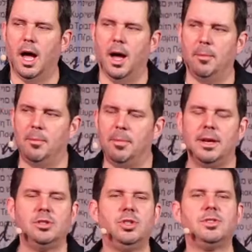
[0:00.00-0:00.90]
um,
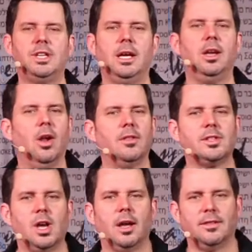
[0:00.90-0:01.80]
but as you sing, you know the
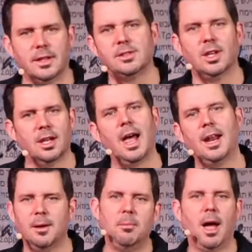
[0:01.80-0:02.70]
song, This Little
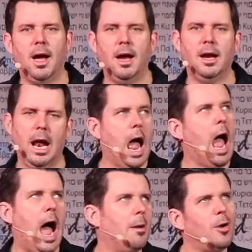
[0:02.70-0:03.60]
Light of Mine,
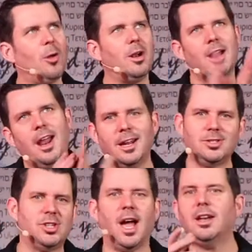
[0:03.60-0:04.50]
I'm Gonna Let
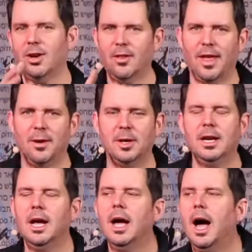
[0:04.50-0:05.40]
It Shine. You know that
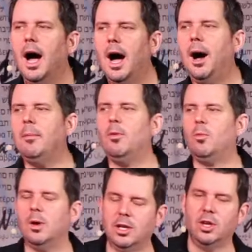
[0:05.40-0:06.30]
one? Um,
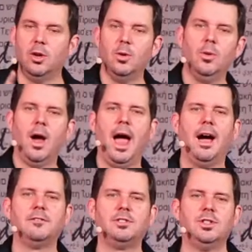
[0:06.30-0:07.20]
when you
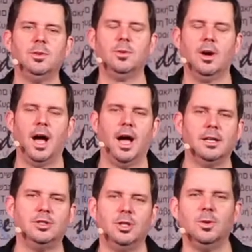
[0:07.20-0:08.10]
have to
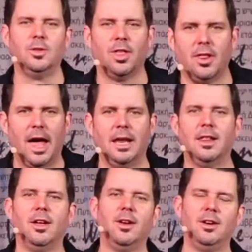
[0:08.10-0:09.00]
uh, do the
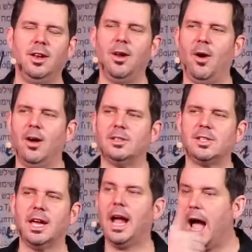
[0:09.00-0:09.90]
light, the, you know how
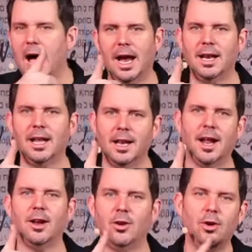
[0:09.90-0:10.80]
it's like hide it
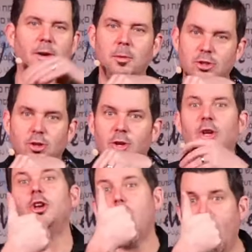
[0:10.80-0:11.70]
under a bushel?
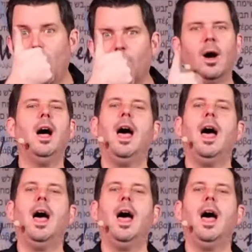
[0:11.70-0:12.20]
No.